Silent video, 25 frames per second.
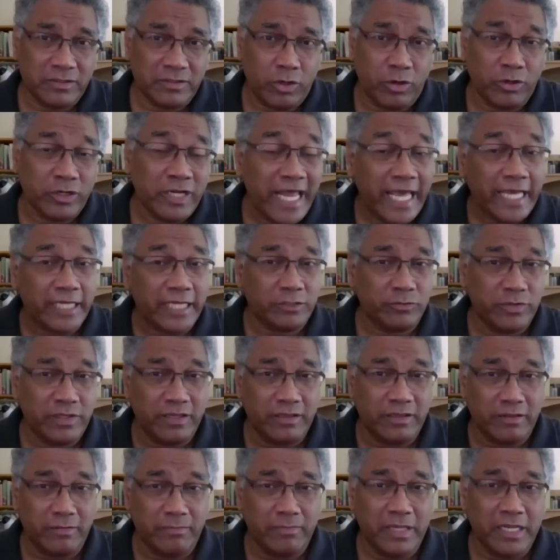connect with
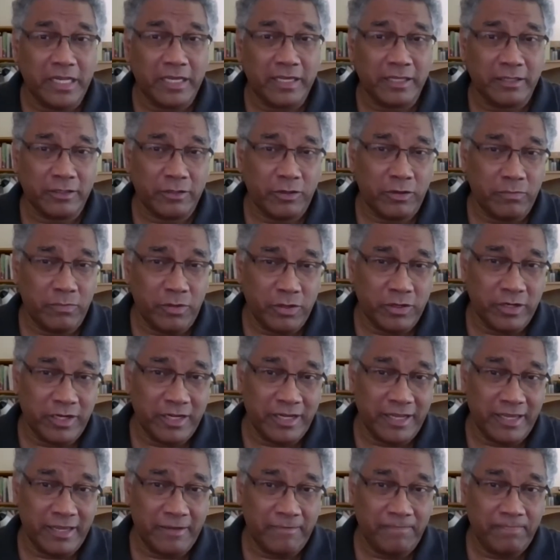the Dominican
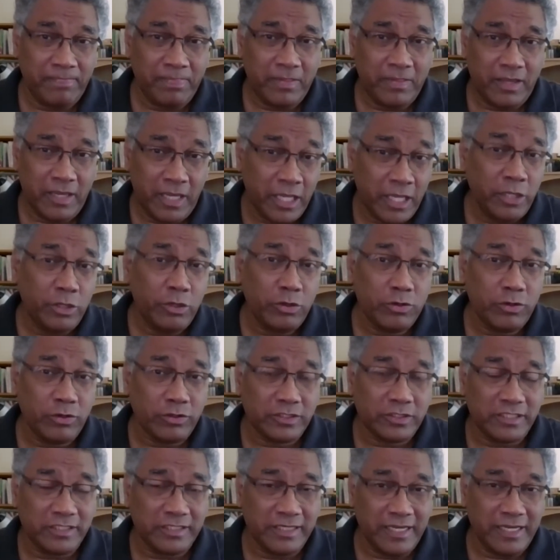community in New
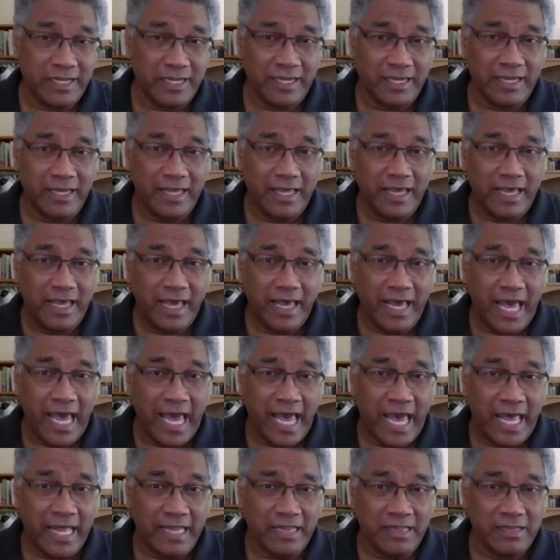York City.
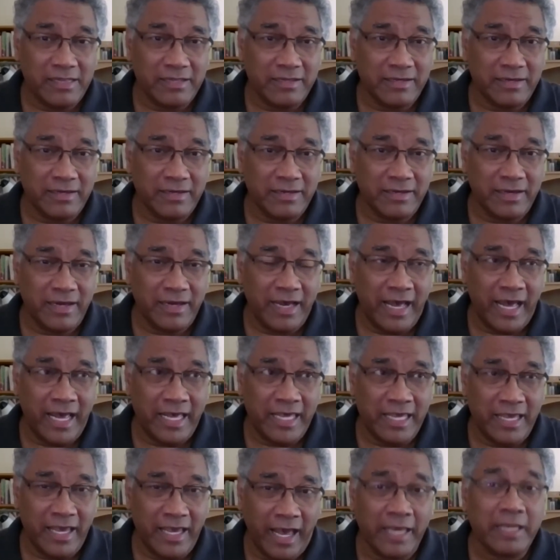And
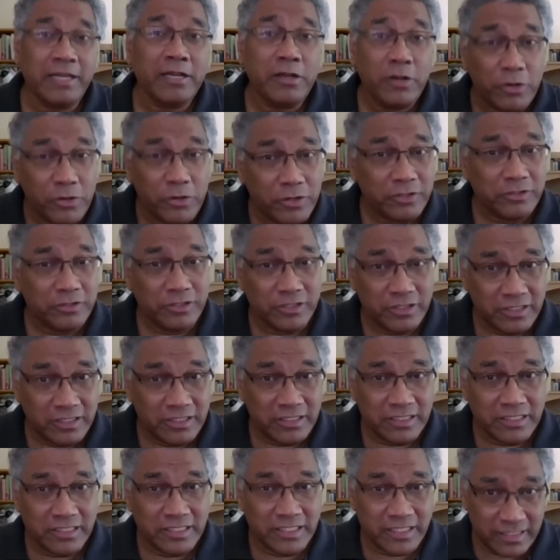I
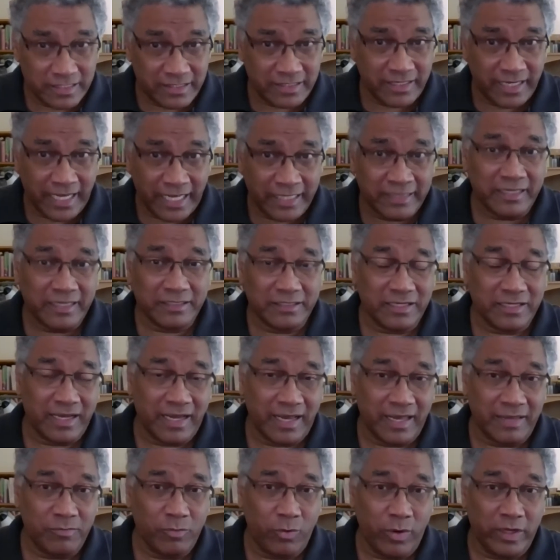learned at the
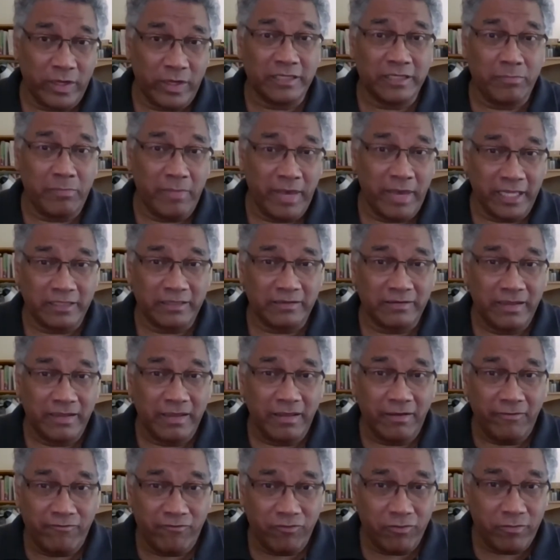time what it meant
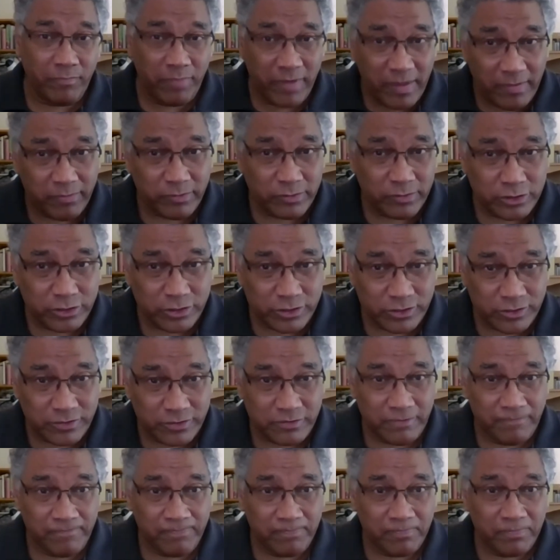for people
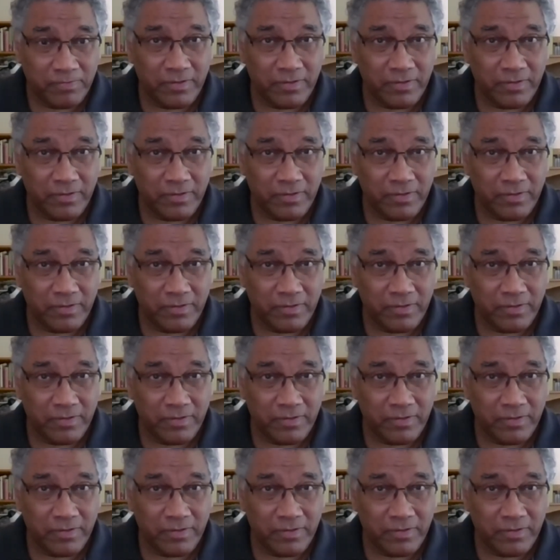to